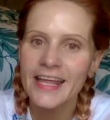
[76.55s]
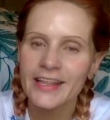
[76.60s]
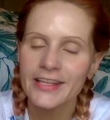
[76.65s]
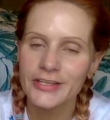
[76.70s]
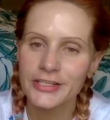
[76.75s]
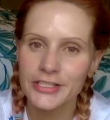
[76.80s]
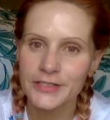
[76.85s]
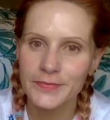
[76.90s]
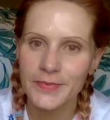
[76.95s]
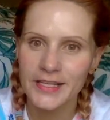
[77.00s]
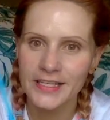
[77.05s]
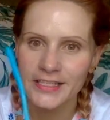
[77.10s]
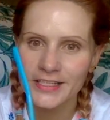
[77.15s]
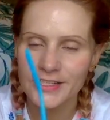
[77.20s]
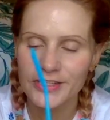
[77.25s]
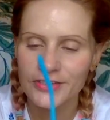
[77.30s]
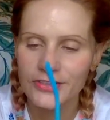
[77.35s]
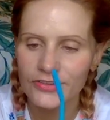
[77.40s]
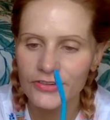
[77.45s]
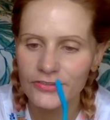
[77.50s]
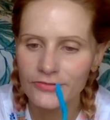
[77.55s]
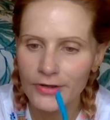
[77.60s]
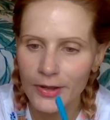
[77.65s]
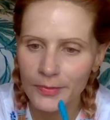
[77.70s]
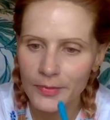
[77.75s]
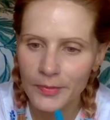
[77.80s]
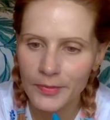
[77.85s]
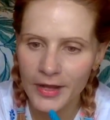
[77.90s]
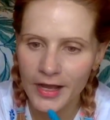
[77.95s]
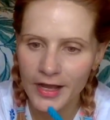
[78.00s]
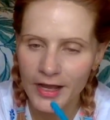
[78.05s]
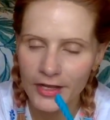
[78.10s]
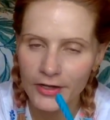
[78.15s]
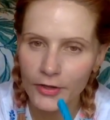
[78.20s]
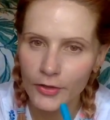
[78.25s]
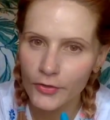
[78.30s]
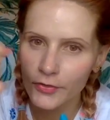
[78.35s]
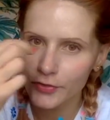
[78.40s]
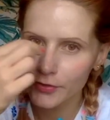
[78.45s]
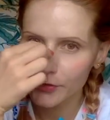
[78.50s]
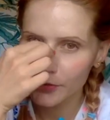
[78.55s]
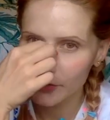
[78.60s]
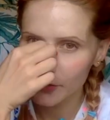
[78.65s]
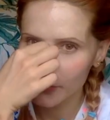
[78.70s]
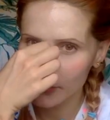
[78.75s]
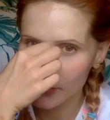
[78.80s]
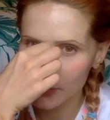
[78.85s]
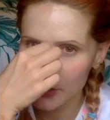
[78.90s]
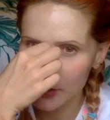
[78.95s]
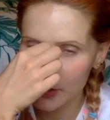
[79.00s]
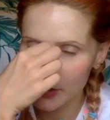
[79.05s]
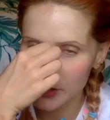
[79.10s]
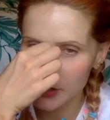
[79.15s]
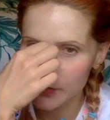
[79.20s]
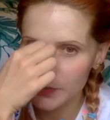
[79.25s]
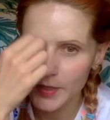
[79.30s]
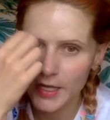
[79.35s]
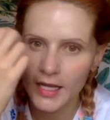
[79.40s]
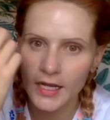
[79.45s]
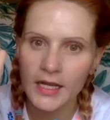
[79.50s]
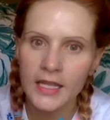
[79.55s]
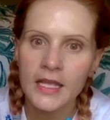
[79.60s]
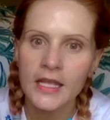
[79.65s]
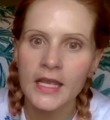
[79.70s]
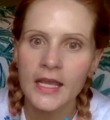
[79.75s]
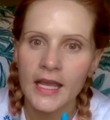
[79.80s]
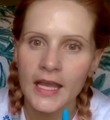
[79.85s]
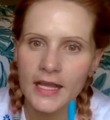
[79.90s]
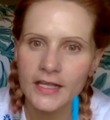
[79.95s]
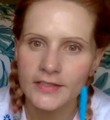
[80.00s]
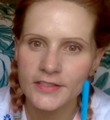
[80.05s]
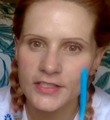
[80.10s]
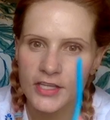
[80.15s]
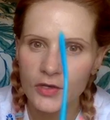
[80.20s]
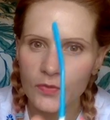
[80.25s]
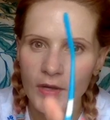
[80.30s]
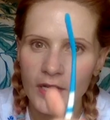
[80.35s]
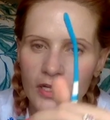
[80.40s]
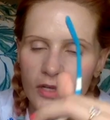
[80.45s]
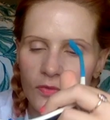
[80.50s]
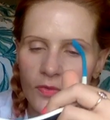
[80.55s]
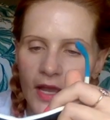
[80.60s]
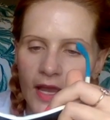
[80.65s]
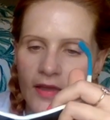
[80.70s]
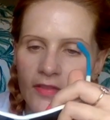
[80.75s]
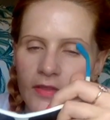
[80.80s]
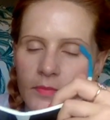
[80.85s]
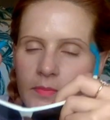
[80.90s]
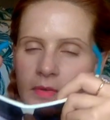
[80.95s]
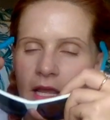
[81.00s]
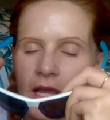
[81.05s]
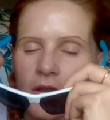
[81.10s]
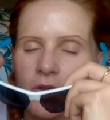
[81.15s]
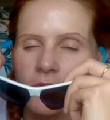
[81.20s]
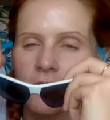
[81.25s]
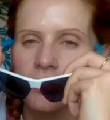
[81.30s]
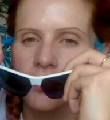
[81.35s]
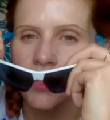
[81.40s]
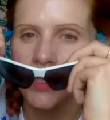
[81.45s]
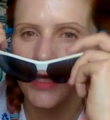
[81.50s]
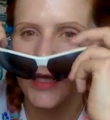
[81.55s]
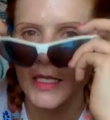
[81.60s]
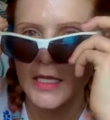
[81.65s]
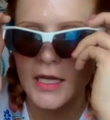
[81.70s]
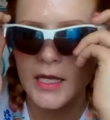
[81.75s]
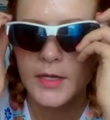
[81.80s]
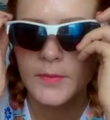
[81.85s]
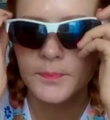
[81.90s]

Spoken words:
There used to be a little rubber part on the nose bit, and so when I wear them now, the